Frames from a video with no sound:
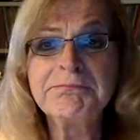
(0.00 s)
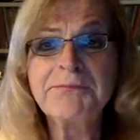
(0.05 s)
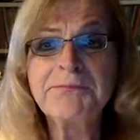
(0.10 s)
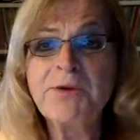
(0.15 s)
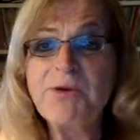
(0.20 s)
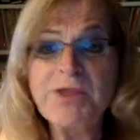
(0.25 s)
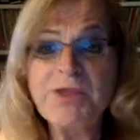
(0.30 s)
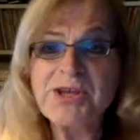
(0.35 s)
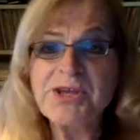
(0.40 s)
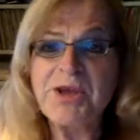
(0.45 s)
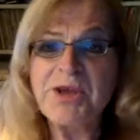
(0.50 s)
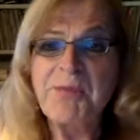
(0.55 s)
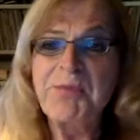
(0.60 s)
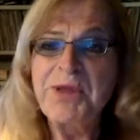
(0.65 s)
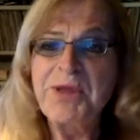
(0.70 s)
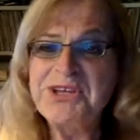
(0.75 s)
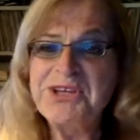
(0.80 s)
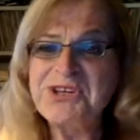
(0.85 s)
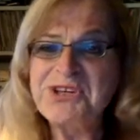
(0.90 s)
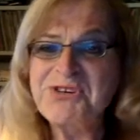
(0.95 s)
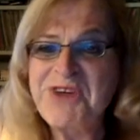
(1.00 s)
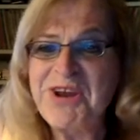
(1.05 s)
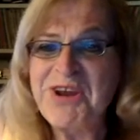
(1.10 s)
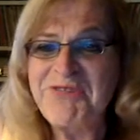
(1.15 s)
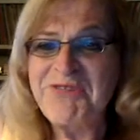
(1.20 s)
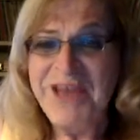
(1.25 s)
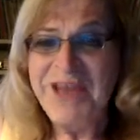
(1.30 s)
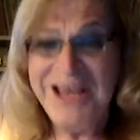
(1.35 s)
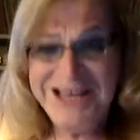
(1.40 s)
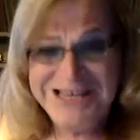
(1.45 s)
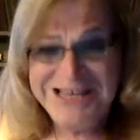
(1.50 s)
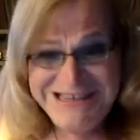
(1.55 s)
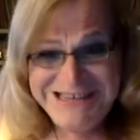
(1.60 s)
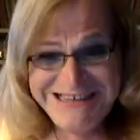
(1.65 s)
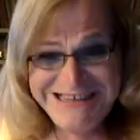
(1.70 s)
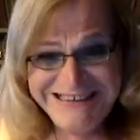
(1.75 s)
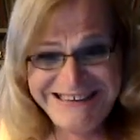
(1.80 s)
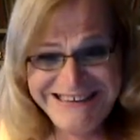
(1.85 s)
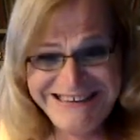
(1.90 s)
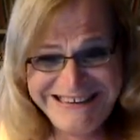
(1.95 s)
with a complete straight face.
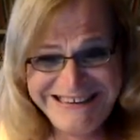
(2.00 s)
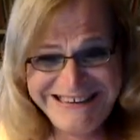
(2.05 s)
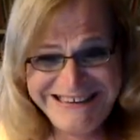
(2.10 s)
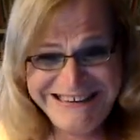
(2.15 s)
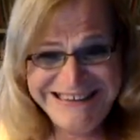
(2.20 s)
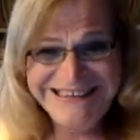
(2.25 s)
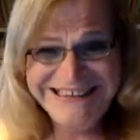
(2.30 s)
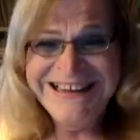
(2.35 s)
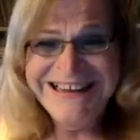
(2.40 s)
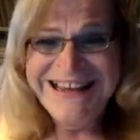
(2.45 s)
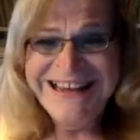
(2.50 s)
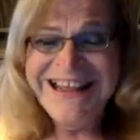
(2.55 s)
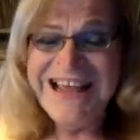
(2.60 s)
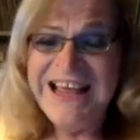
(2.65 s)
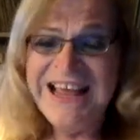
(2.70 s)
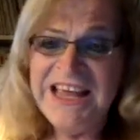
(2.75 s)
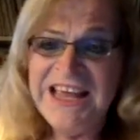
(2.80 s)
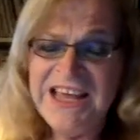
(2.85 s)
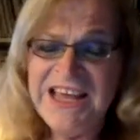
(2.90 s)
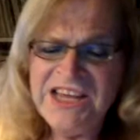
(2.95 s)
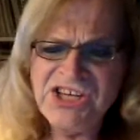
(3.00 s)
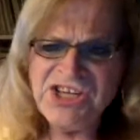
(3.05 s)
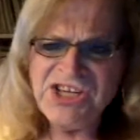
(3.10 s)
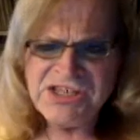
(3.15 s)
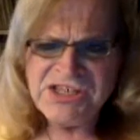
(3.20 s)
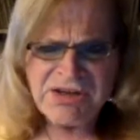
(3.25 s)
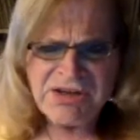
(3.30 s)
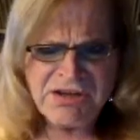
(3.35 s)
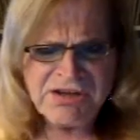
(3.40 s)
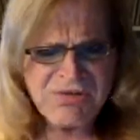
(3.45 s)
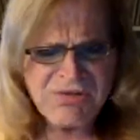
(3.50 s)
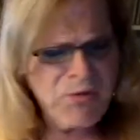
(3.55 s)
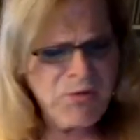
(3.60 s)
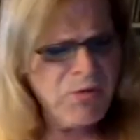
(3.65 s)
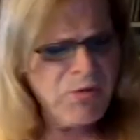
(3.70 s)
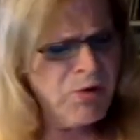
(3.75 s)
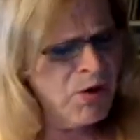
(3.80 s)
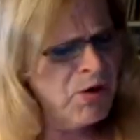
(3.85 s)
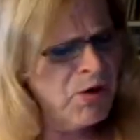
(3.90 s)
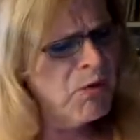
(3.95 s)
And she said,
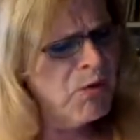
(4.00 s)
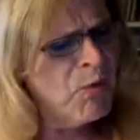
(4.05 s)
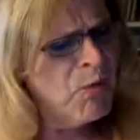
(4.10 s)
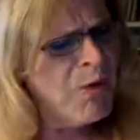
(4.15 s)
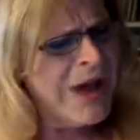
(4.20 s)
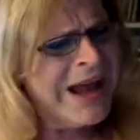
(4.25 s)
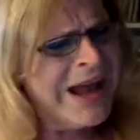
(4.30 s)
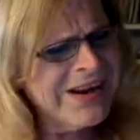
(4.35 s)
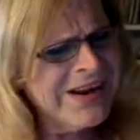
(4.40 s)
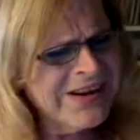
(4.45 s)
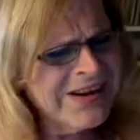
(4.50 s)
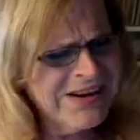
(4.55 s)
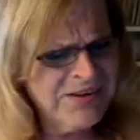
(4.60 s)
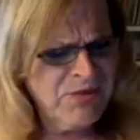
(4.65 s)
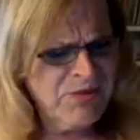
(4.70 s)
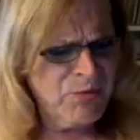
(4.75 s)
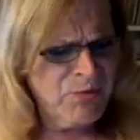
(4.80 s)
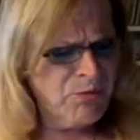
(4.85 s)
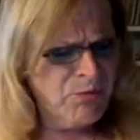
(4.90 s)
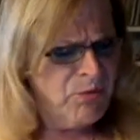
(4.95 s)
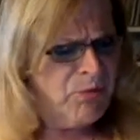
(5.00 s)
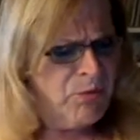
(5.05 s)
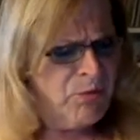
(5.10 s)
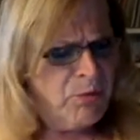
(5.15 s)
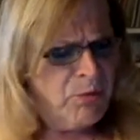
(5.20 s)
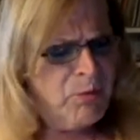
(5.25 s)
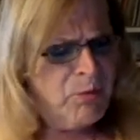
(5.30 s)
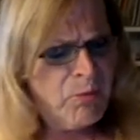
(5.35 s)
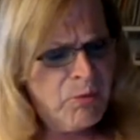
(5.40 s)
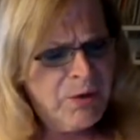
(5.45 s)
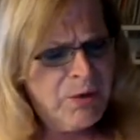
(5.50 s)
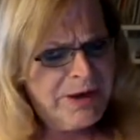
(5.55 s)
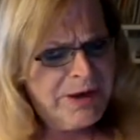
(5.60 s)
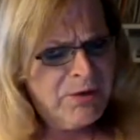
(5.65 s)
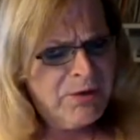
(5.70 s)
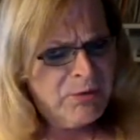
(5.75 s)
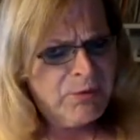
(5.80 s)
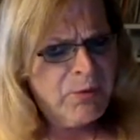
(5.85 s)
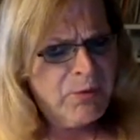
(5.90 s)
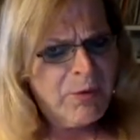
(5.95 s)
What? what do you,
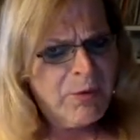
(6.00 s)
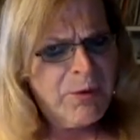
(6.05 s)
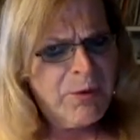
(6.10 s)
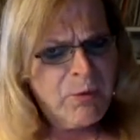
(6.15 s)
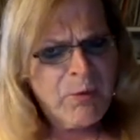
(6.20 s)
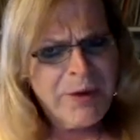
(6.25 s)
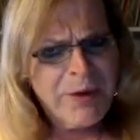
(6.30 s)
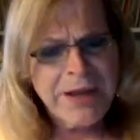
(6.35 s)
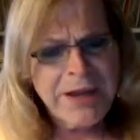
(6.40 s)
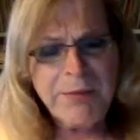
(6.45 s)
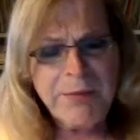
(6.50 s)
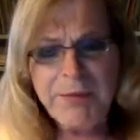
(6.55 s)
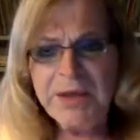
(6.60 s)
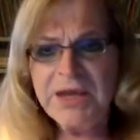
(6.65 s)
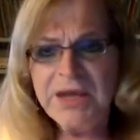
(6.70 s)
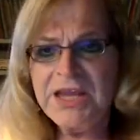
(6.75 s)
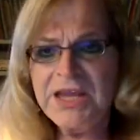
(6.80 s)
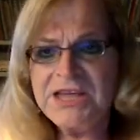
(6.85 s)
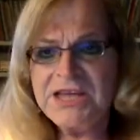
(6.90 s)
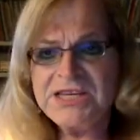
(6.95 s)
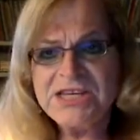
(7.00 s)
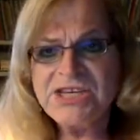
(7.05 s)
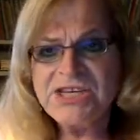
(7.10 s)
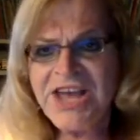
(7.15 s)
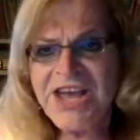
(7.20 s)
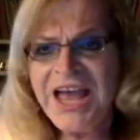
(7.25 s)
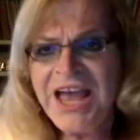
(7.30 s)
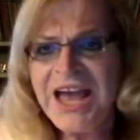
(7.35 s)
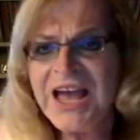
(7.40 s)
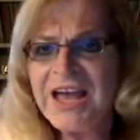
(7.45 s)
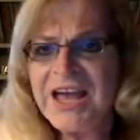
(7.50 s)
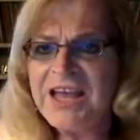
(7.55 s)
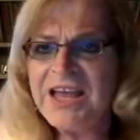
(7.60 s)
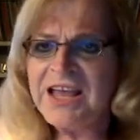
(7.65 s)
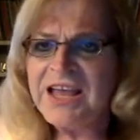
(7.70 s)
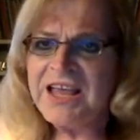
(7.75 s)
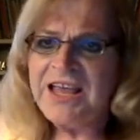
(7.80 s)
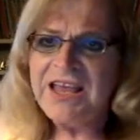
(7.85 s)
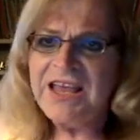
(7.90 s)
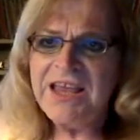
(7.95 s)
what, what do you mean? He says, yeah,
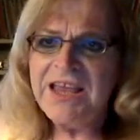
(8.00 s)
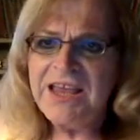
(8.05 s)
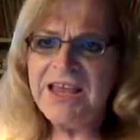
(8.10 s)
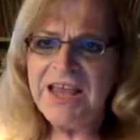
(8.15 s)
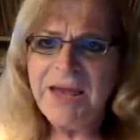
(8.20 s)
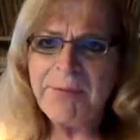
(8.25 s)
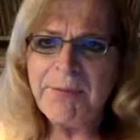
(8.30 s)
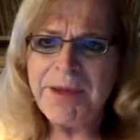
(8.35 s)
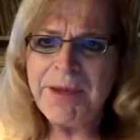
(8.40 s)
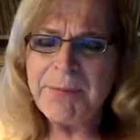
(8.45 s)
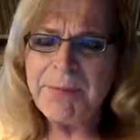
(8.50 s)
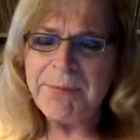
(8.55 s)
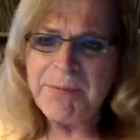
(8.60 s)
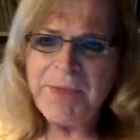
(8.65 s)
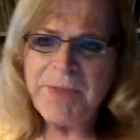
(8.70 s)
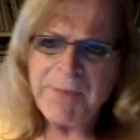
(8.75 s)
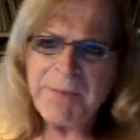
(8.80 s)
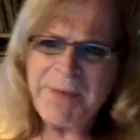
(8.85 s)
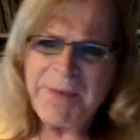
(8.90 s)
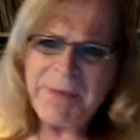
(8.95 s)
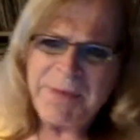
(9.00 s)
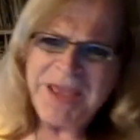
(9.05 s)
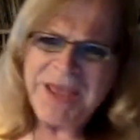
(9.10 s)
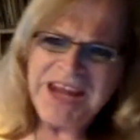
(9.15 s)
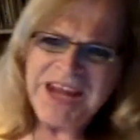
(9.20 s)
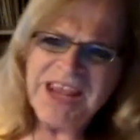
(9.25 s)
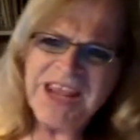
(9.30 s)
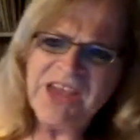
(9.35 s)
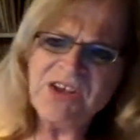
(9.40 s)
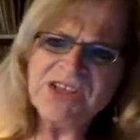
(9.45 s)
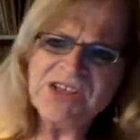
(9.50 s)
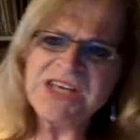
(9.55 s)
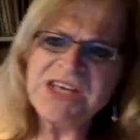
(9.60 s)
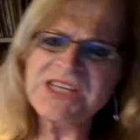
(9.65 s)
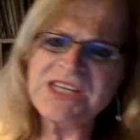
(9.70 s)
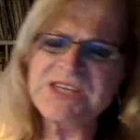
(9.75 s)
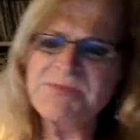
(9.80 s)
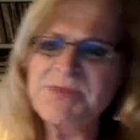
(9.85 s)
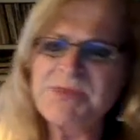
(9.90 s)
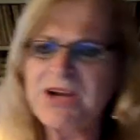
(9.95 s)
yeah, my yeah my pantyhose
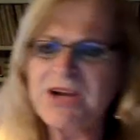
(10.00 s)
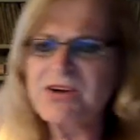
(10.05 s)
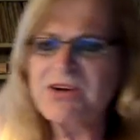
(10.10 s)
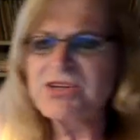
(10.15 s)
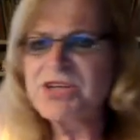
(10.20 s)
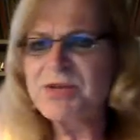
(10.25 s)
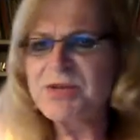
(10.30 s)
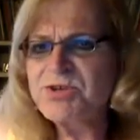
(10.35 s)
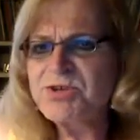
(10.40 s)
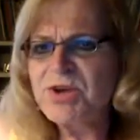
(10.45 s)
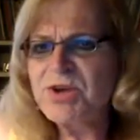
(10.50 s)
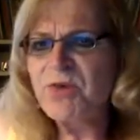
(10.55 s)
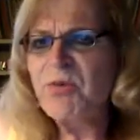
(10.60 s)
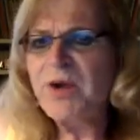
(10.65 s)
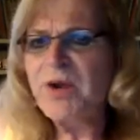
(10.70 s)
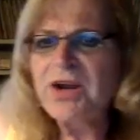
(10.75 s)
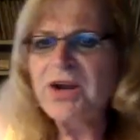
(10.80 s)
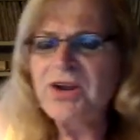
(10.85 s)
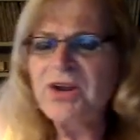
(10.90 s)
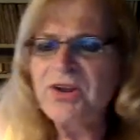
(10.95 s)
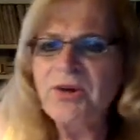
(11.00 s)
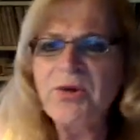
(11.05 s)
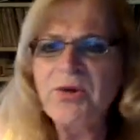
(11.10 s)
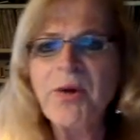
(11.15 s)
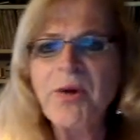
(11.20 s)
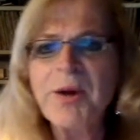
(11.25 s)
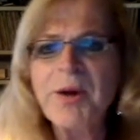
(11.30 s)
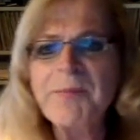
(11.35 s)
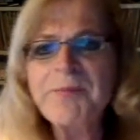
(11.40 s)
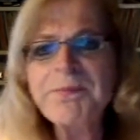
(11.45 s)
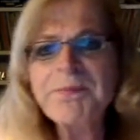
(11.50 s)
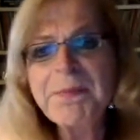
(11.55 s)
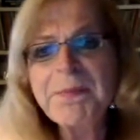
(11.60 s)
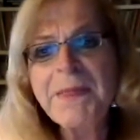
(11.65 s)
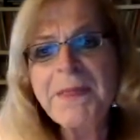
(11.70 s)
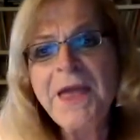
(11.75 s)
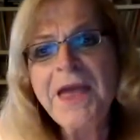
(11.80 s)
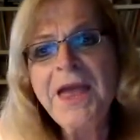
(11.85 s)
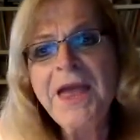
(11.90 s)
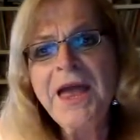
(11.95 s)
had some tears in them, so I wanted to um,
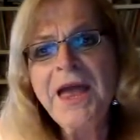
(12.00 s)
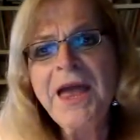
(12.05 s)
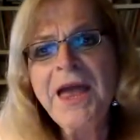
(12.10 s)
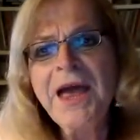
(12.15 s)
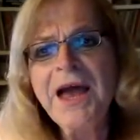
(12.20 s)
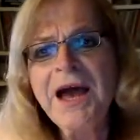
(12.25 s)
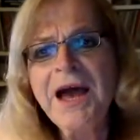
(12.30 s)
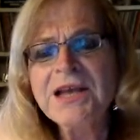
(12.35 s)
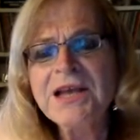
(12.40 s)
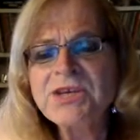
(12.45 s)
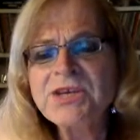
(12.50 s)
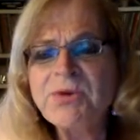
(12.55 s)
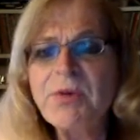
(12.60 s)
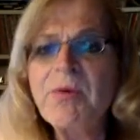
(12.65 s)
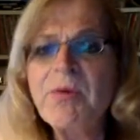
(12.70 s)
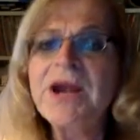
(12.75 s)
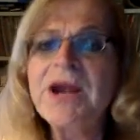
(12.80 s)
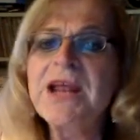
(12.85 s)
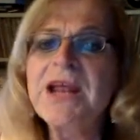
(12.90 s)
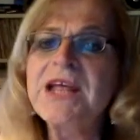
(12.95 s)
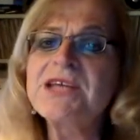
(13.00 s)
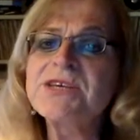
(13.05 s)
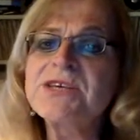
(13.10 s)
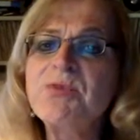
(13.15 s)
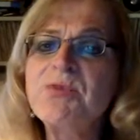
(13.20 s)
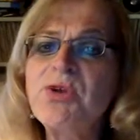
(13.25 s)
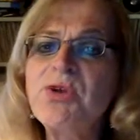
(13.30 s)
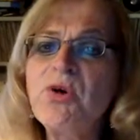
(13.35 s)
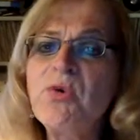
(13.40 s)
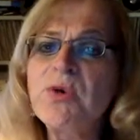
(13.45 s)
uh, so I wanted to get some new